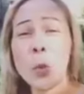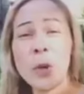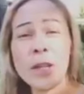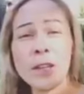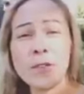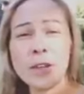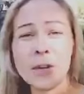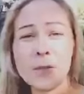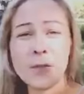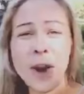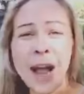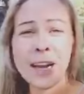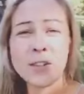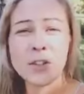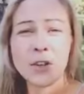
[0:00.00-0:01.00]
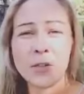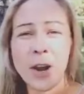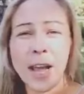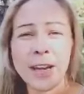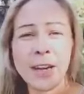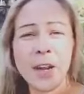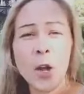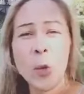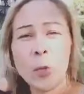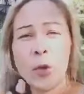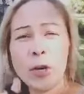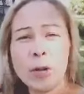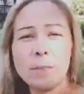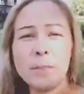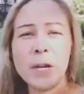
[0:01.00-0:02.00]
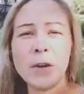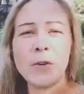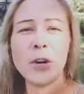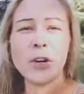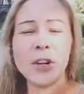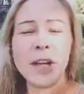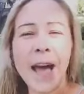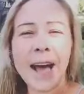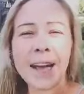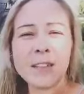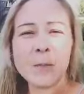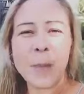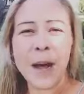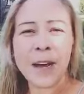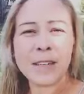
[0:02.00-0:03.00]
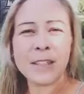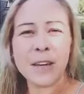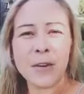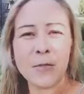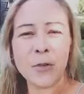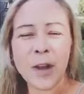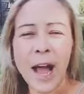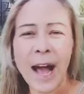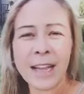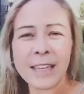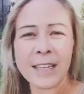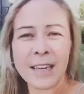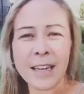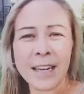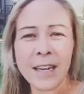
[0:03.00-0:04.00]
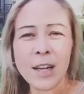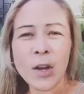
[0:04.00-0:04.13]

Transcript: We live in a fractal, right? We're in a mirrored aspect of reality.